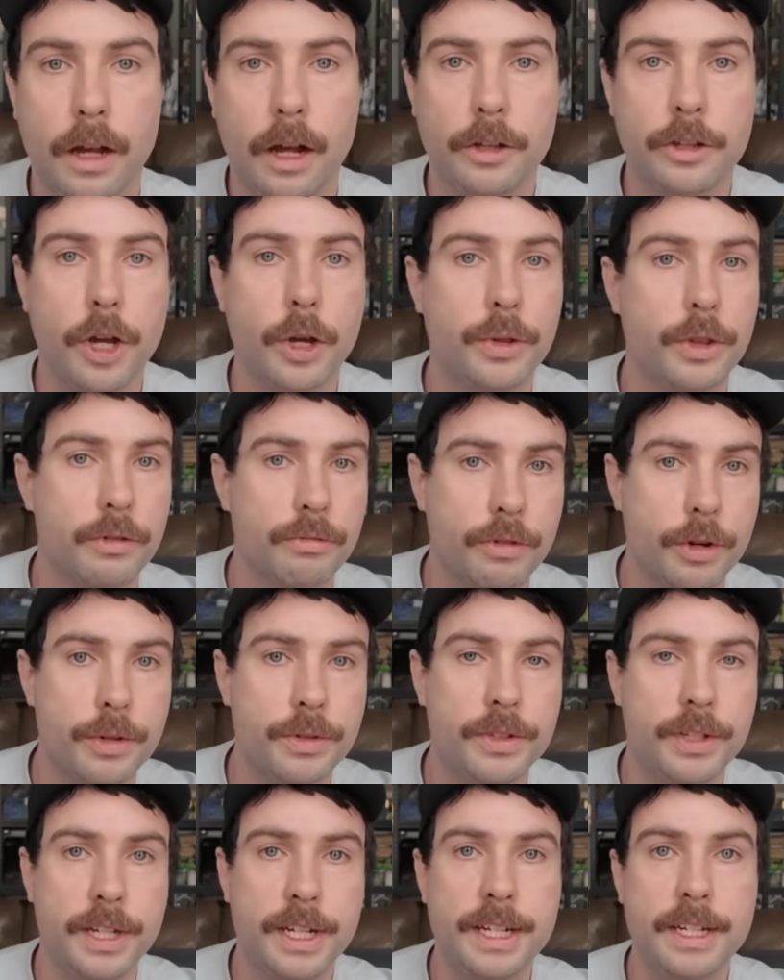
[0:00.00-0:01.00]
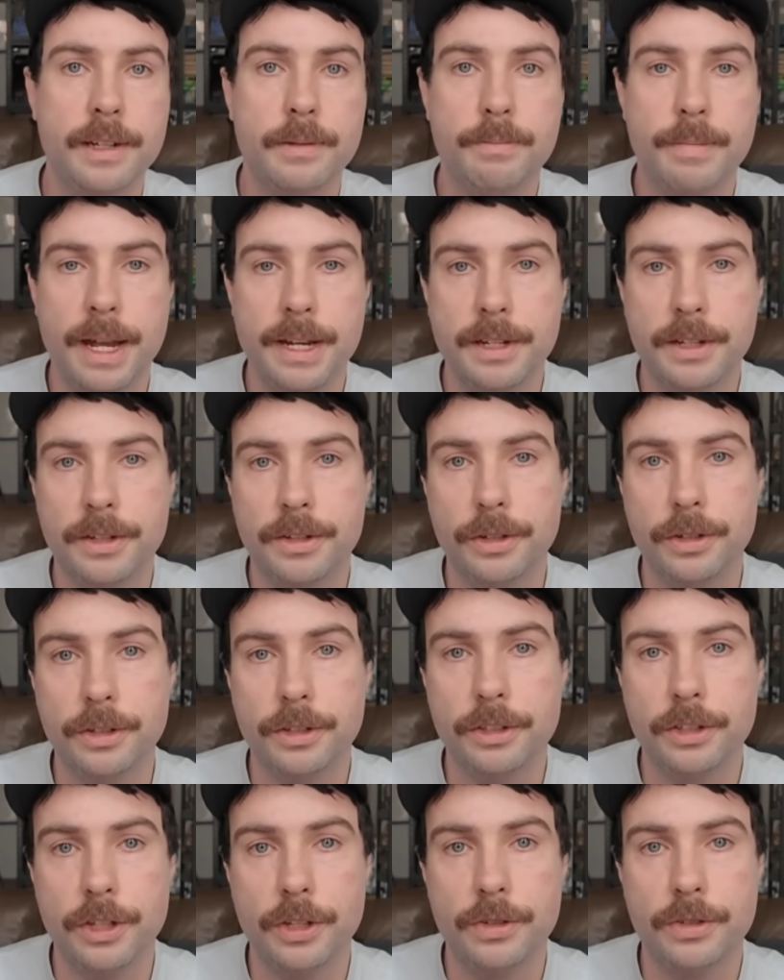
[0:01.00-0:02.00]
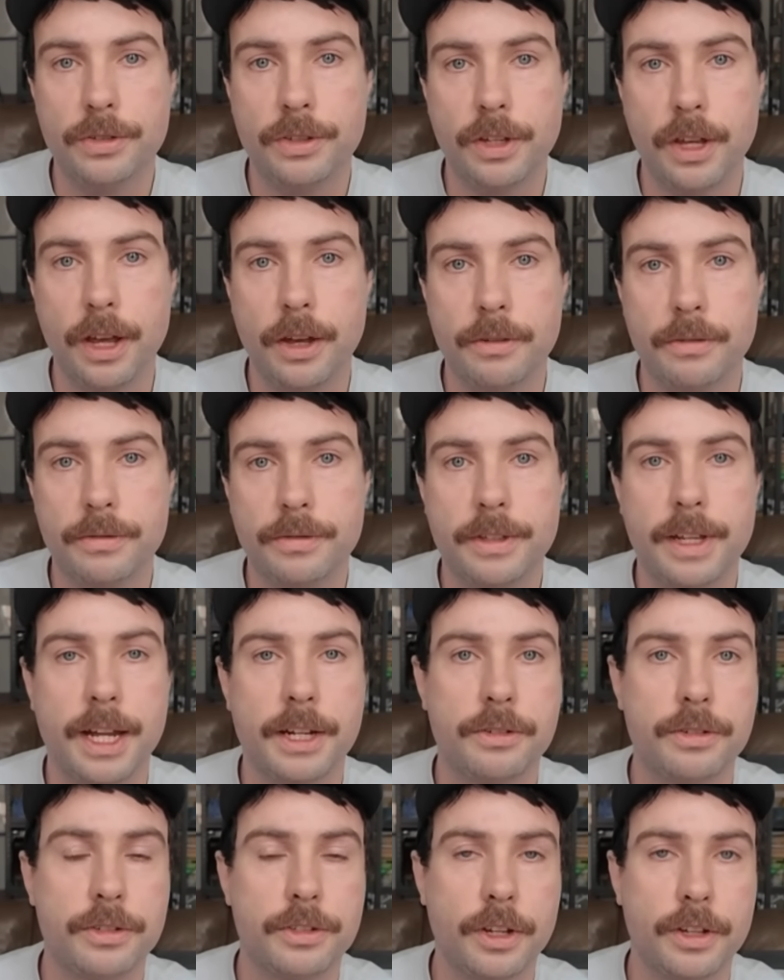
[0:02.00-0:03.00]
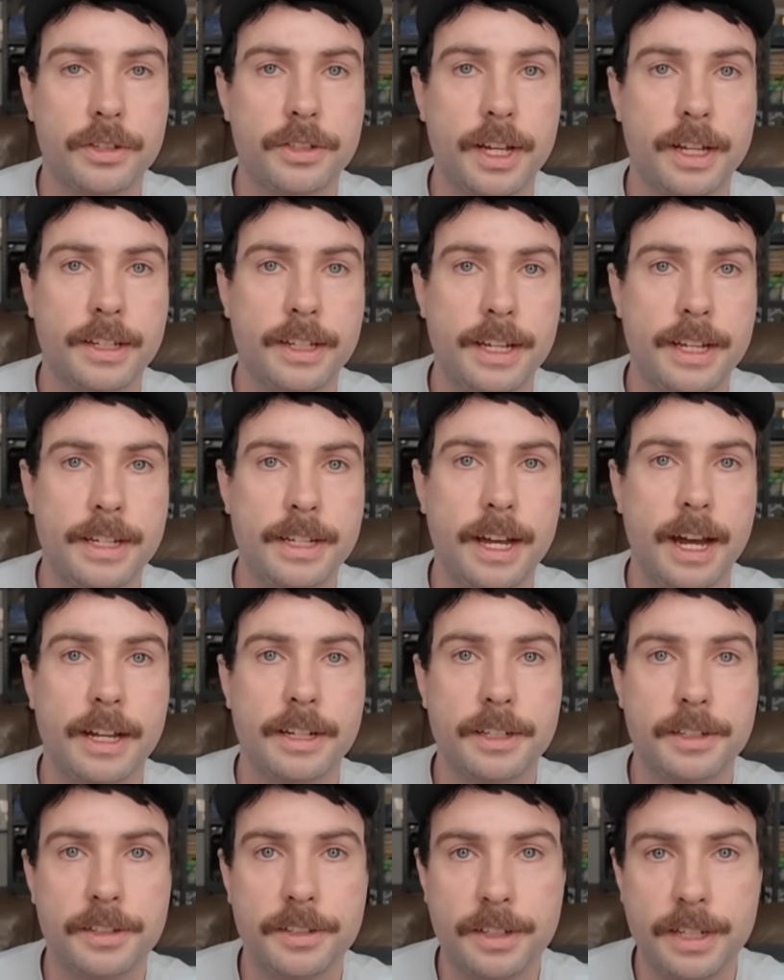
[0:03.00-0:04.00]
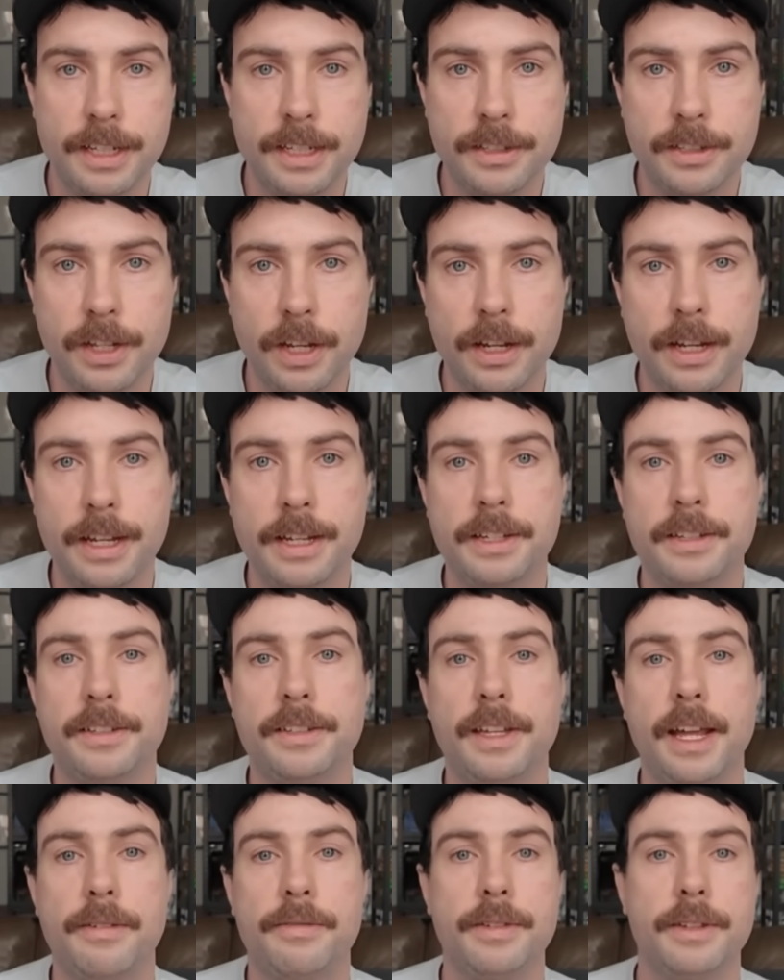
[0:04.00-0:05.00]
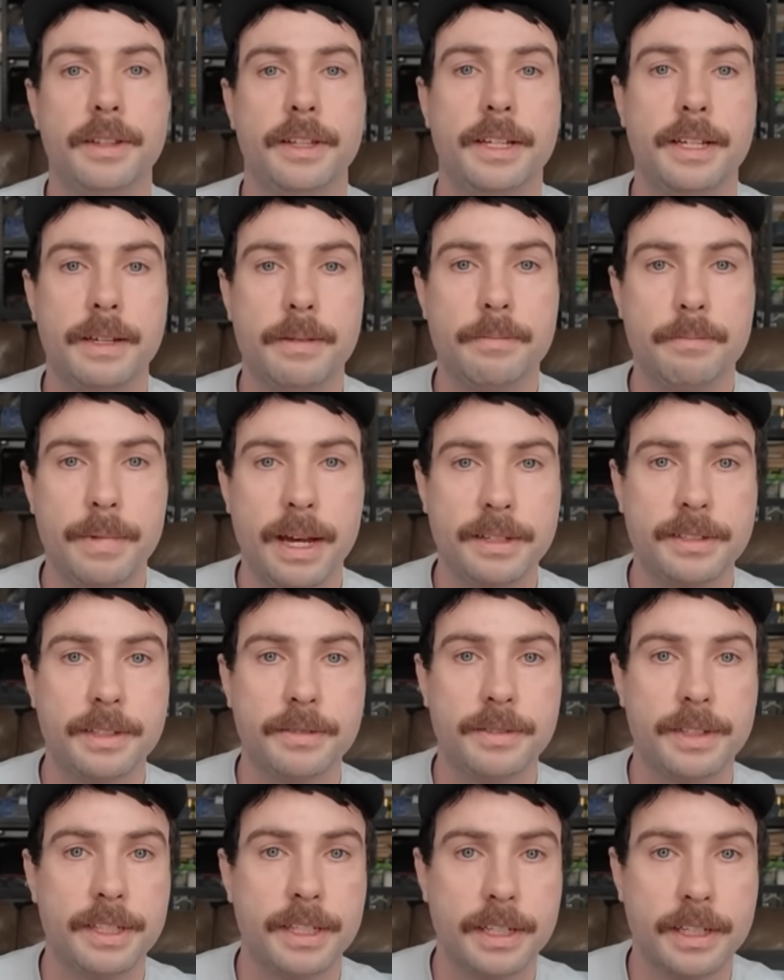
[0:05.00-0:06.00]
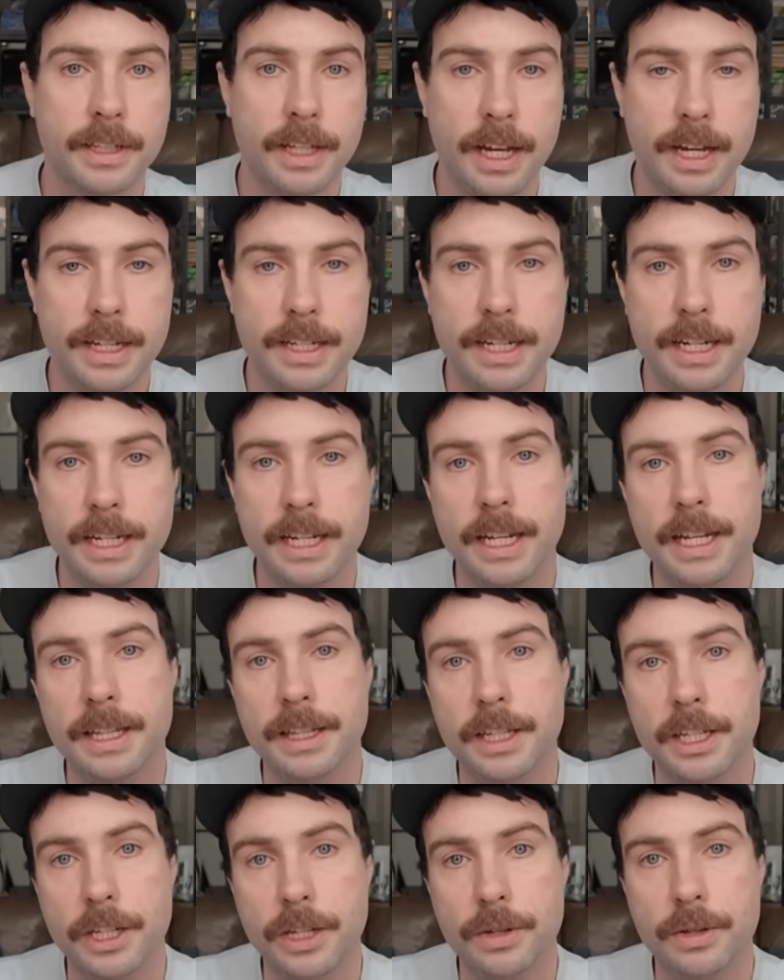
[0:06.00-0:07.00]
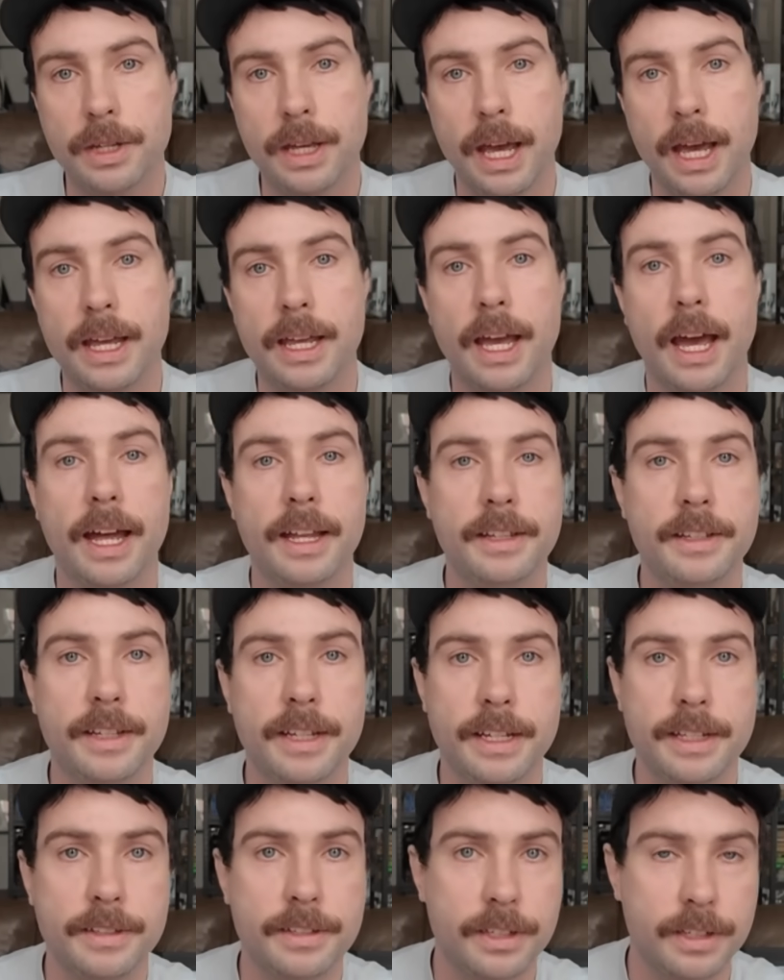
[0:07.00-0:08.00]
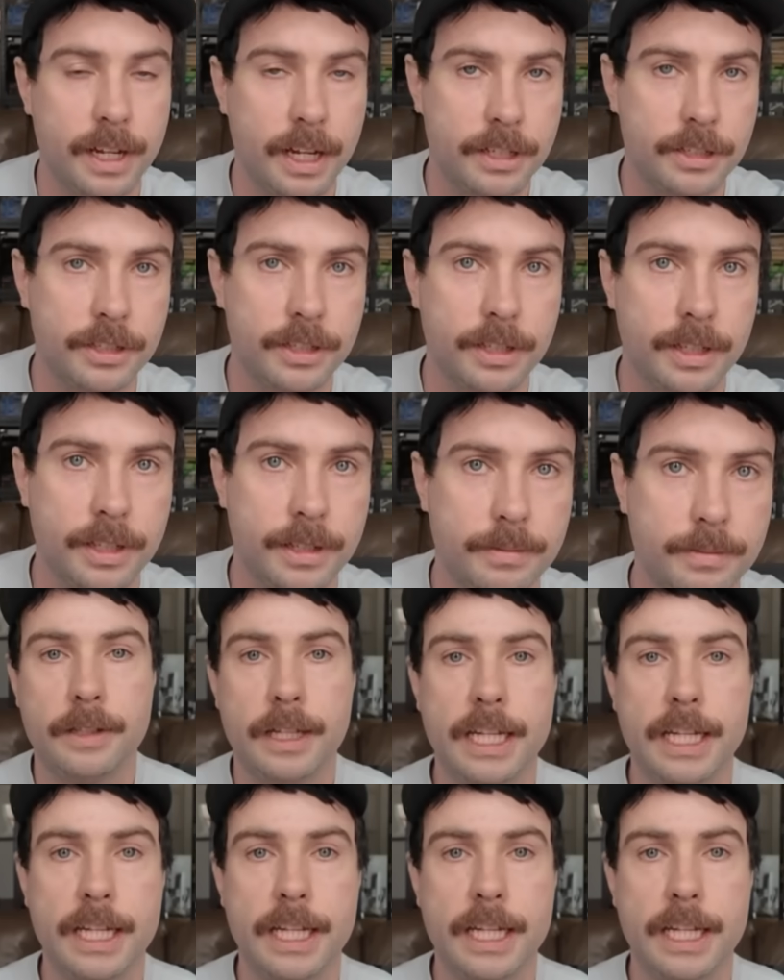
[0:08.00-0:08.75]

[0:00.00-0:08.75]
Although the routine medical use of nitrous oxide in anesthesia is definitely massively declining in the UK and internationally.